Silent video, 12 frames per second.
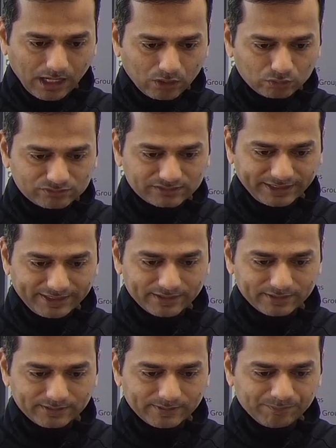
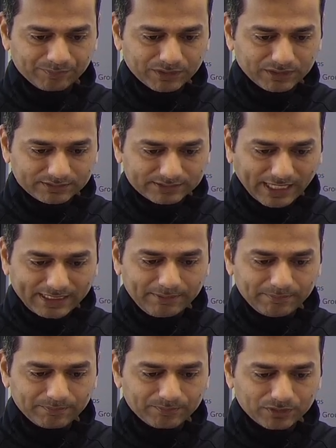outside,
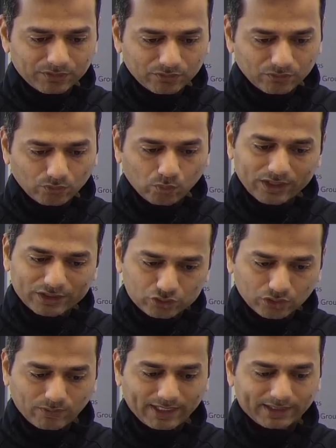type
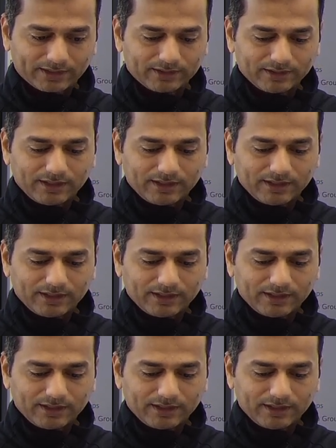virtual wire,